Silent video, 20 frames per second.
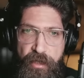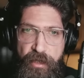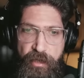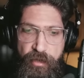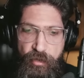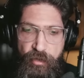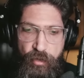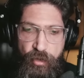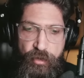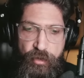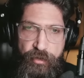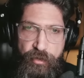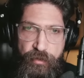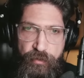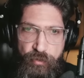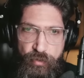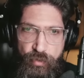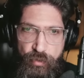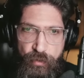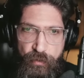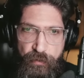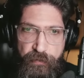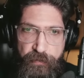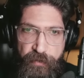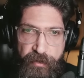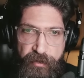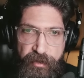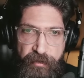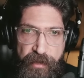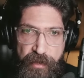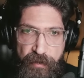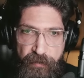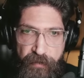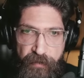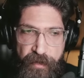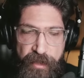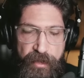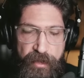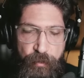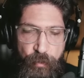in order to further
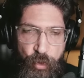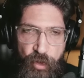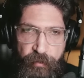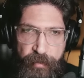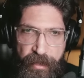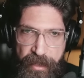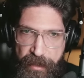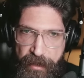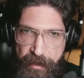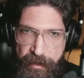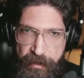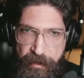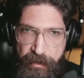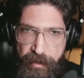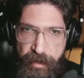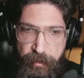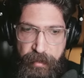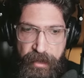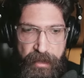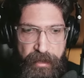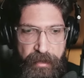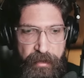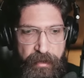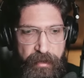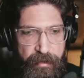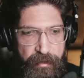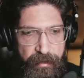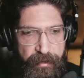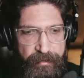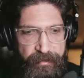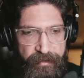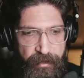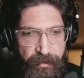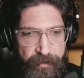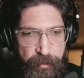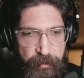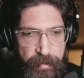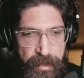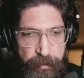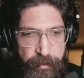inflict more pain upon the
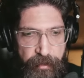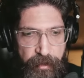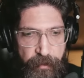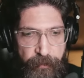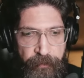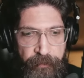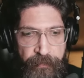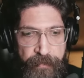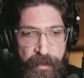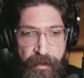Syrian people.